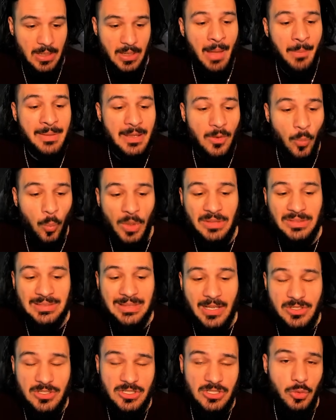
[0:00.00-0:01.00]
I'm at
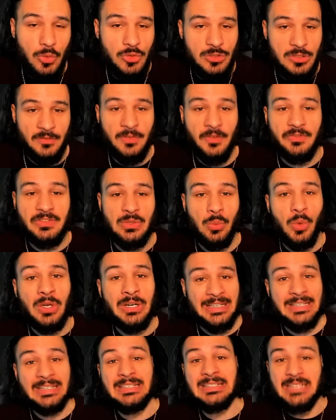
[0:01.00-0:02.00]

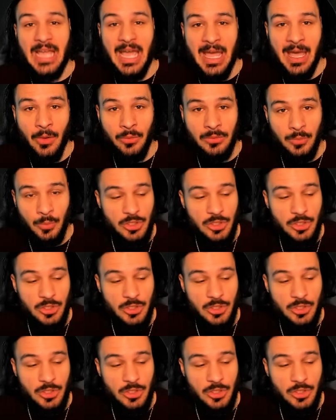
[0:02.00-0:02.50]
1,251 in town,